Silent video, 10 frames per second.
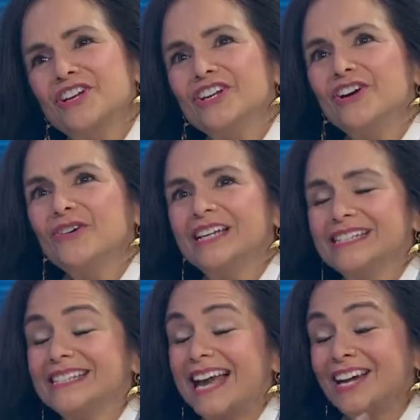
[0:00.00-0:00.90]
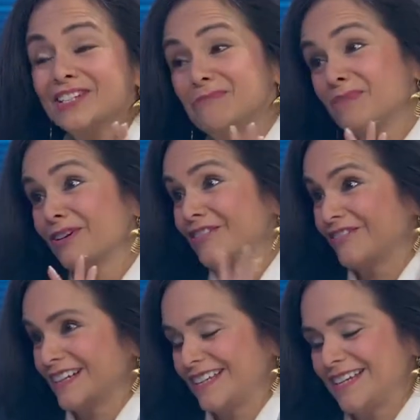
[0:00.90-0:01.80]
you know, it's actually
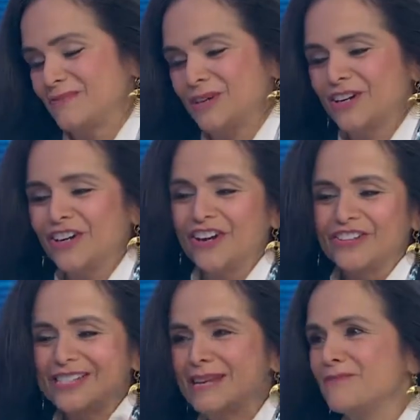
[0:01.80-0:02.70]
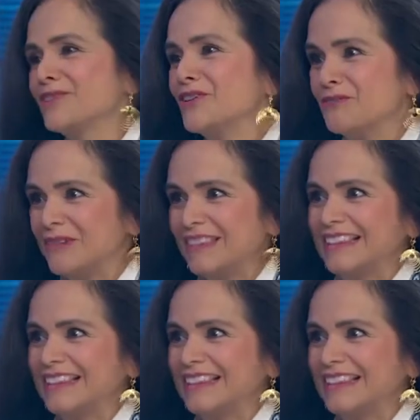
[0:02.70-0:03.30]
perfect that we're on the same show with